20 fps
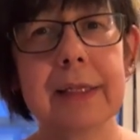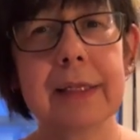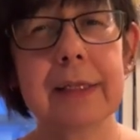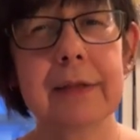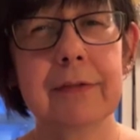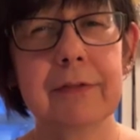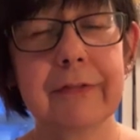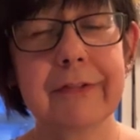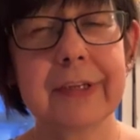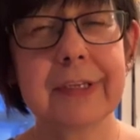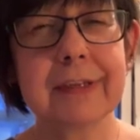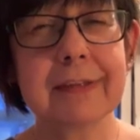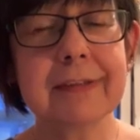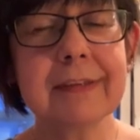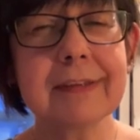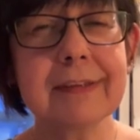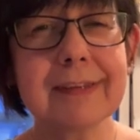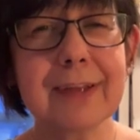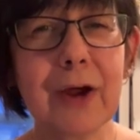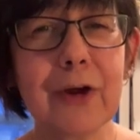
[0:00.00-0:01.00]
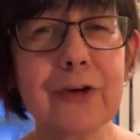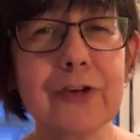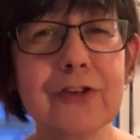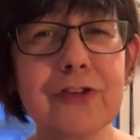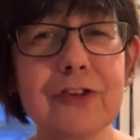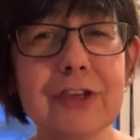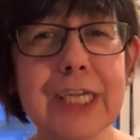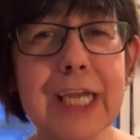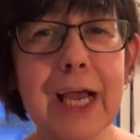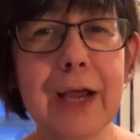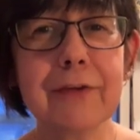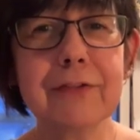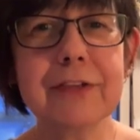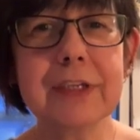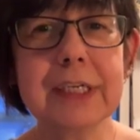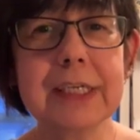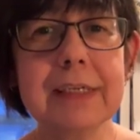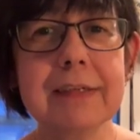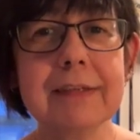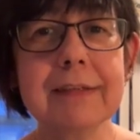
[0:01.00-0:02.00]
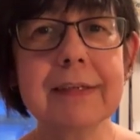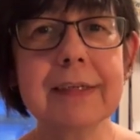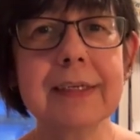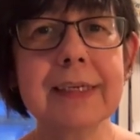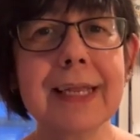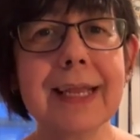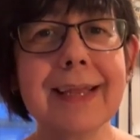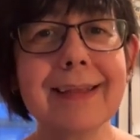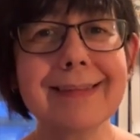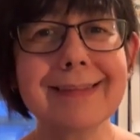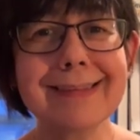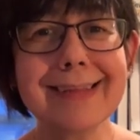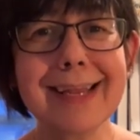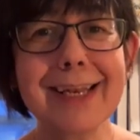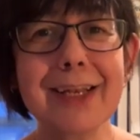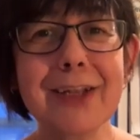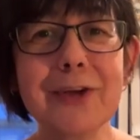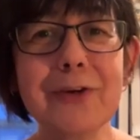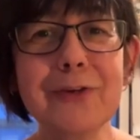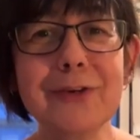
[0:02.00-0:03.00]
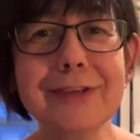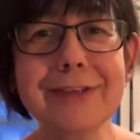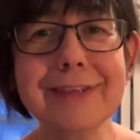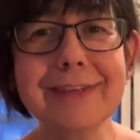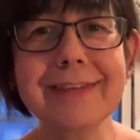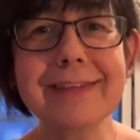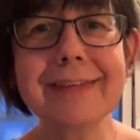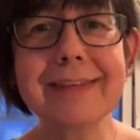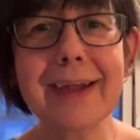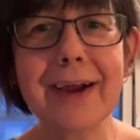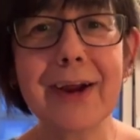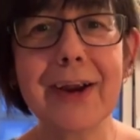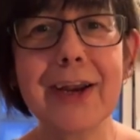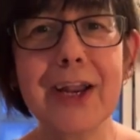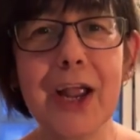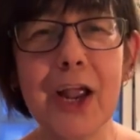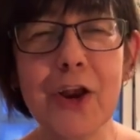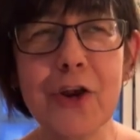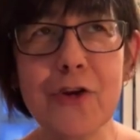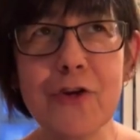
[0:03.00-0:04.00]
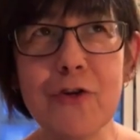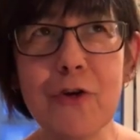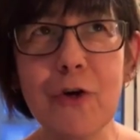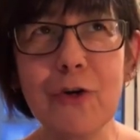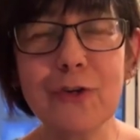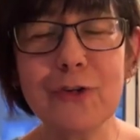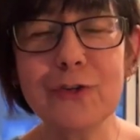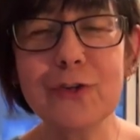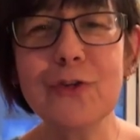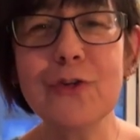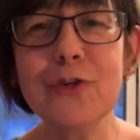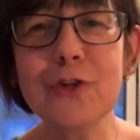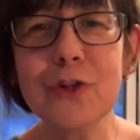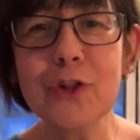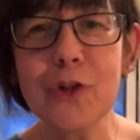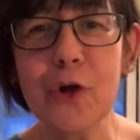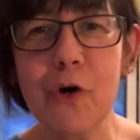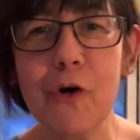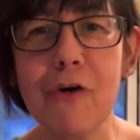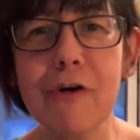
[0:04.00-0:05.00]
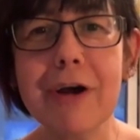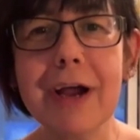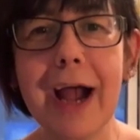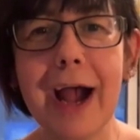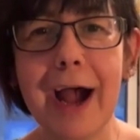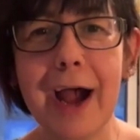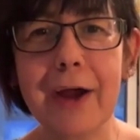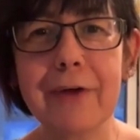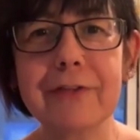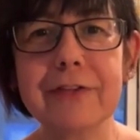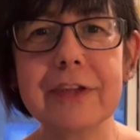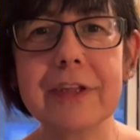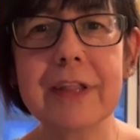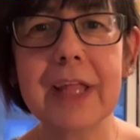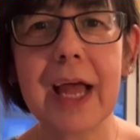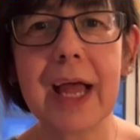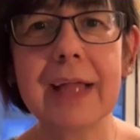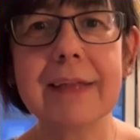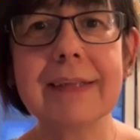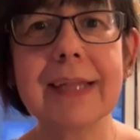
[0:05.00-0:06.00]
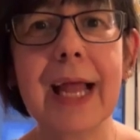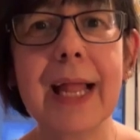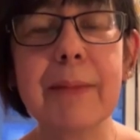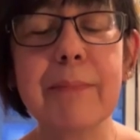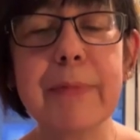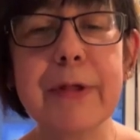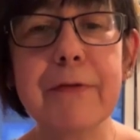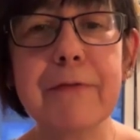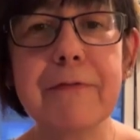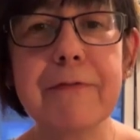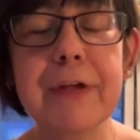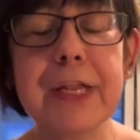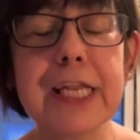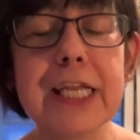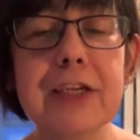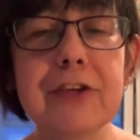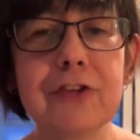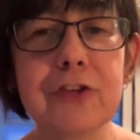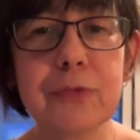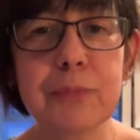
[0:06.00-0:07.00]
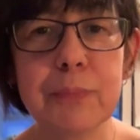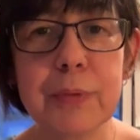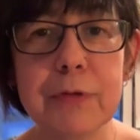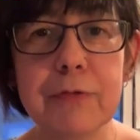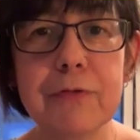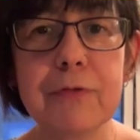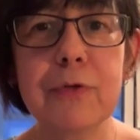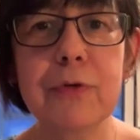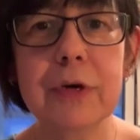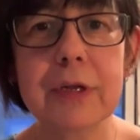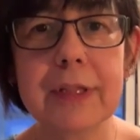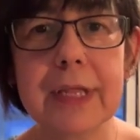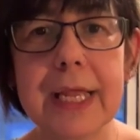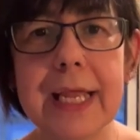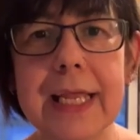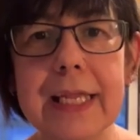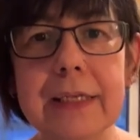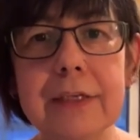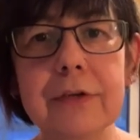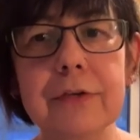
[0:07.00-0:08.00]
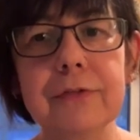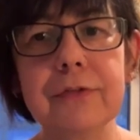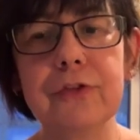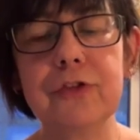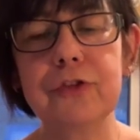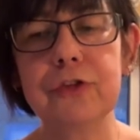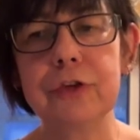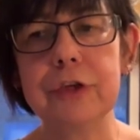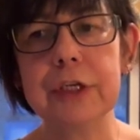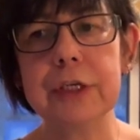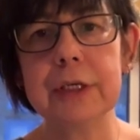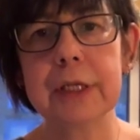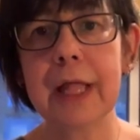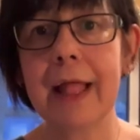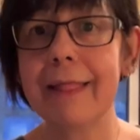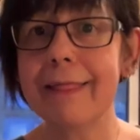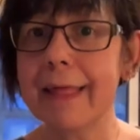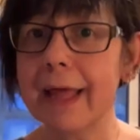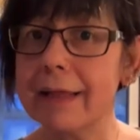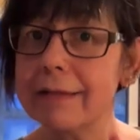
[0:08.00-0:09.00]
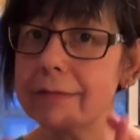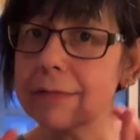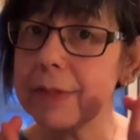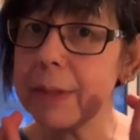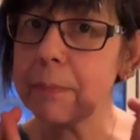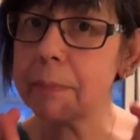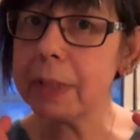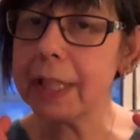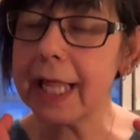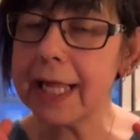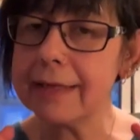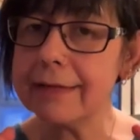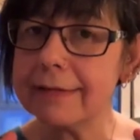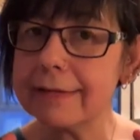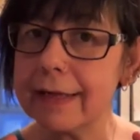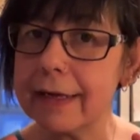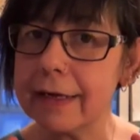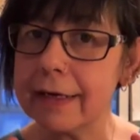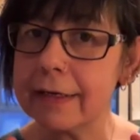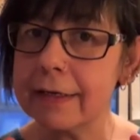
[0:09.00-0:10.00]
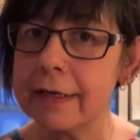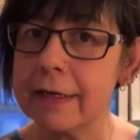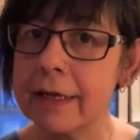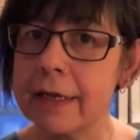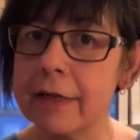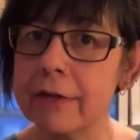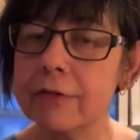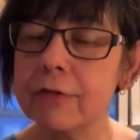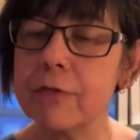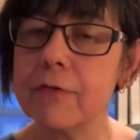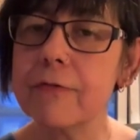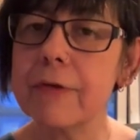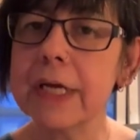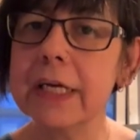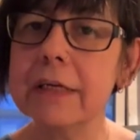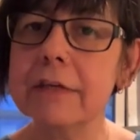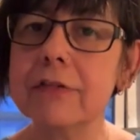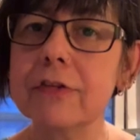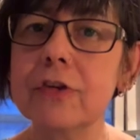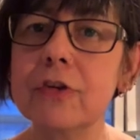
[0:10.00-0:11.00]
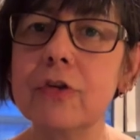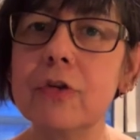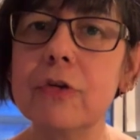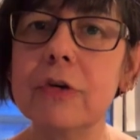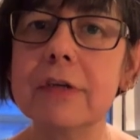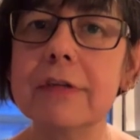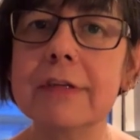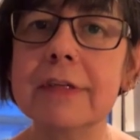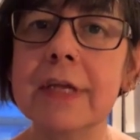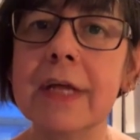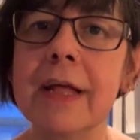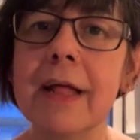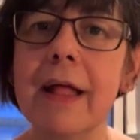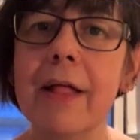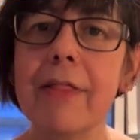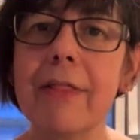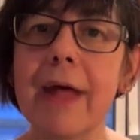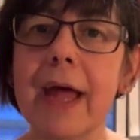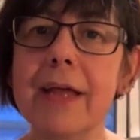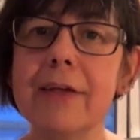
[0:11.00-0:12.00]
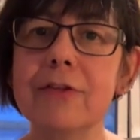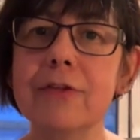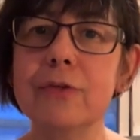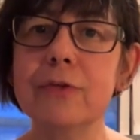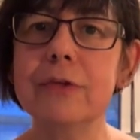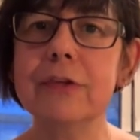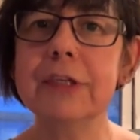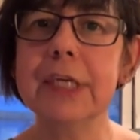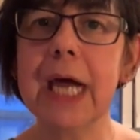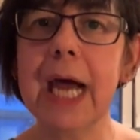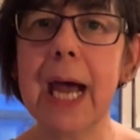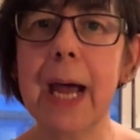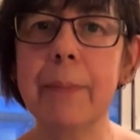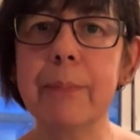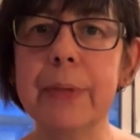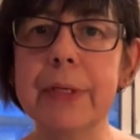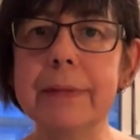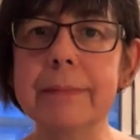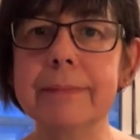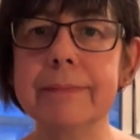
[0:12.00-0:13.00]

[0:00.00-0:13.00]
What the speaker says: If it doesn't start straight after Easter, it's certainly going to start not too long after that and be finished before the end of June. That's what the plans are. So fingers crossed that is going to happen.